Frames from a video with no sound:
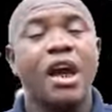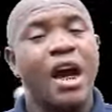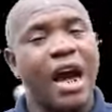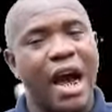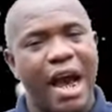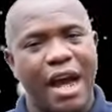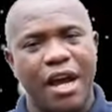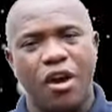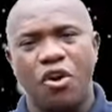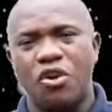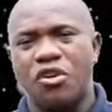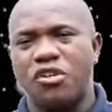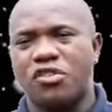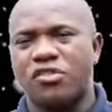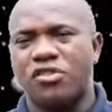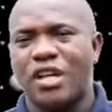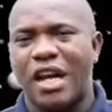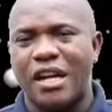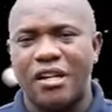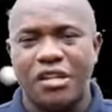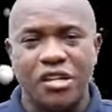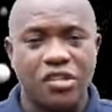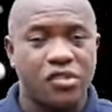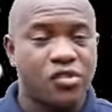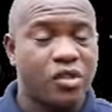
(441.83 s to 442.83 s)
I
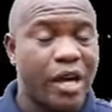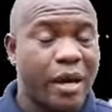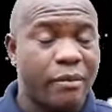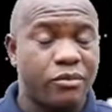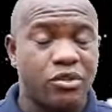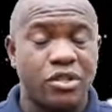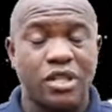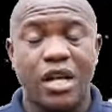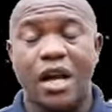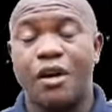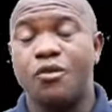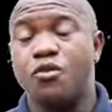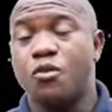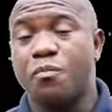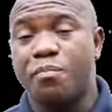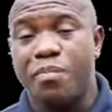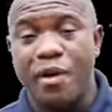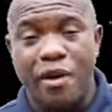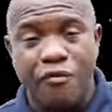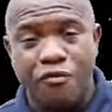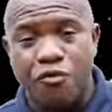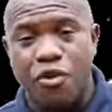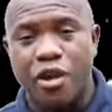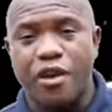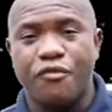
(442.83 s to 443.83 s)
understand these times now you
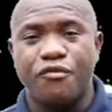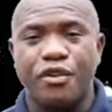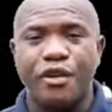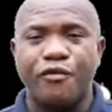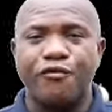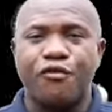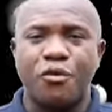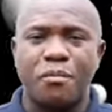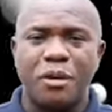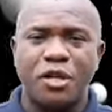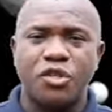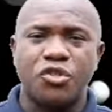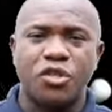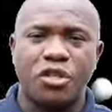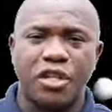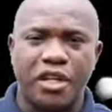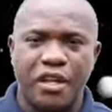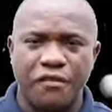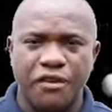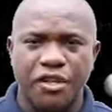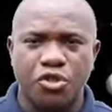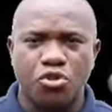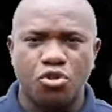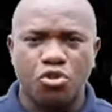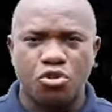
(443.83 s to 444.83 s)
pay for every information
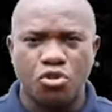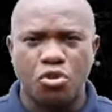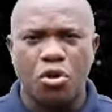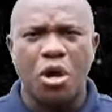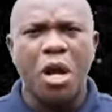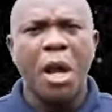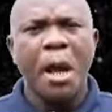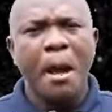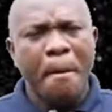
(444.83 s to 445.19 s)
given to you.